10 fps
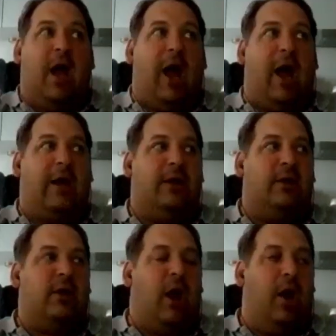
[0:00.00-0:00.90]

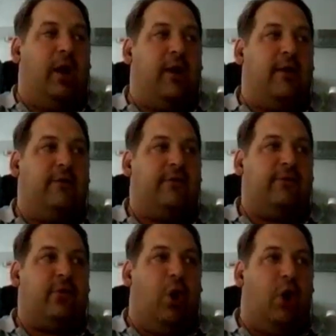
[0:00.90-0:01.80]
And I've
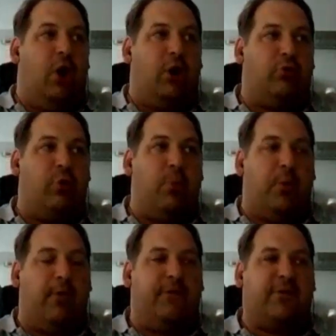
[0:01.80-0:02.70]
got a group
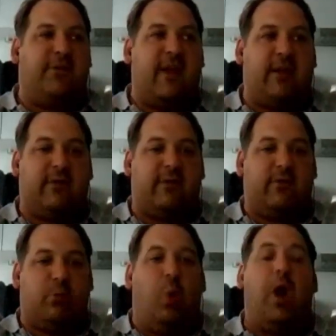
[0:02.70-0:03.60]
of
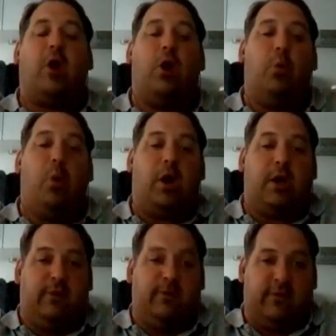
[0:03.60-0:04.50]
6 white collar
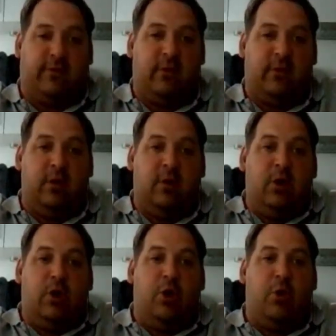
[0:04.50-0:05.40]
workers
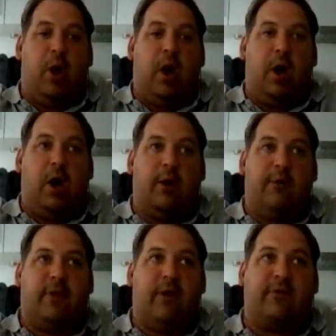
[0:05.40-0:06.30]
who
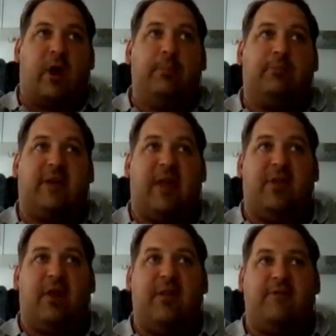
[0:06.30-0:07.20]
have come
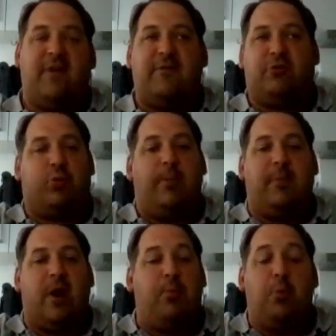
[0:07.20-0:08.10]
together. They've never swum
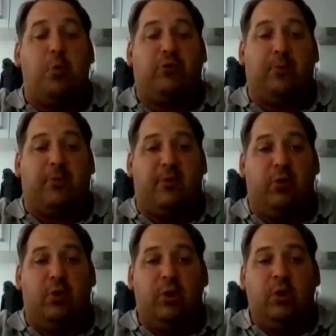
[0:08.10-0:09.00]
in open water
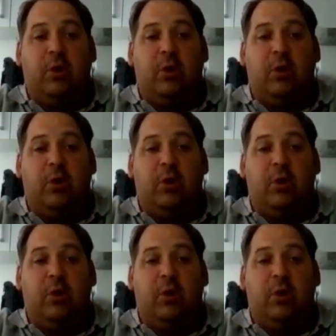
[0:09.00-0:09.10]
before,